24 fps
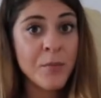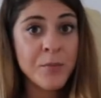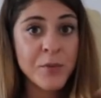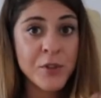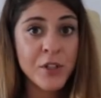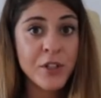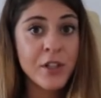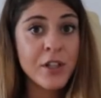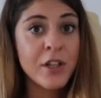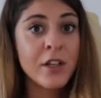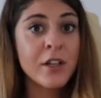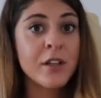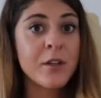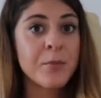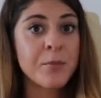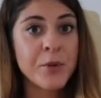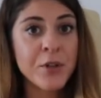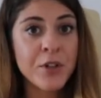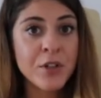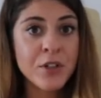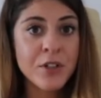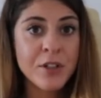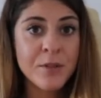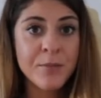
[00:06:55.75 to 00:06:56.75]
up to the other
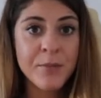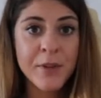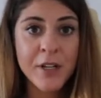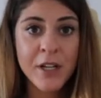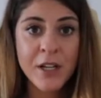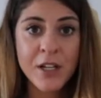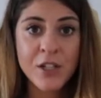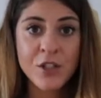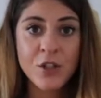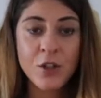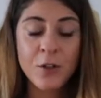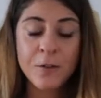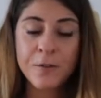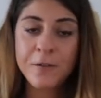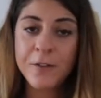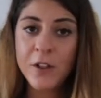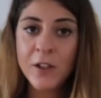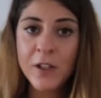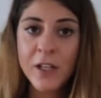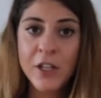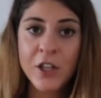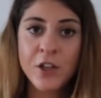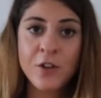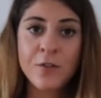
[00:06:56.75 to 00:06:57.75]
person because you
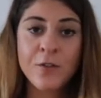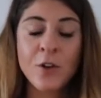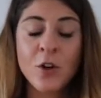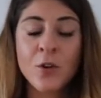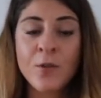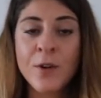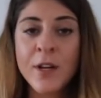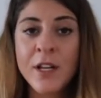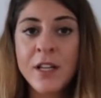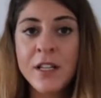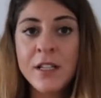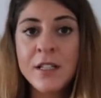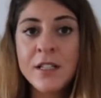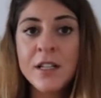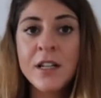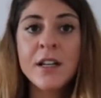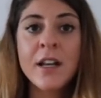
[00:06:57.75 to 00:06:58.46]
feel like you've already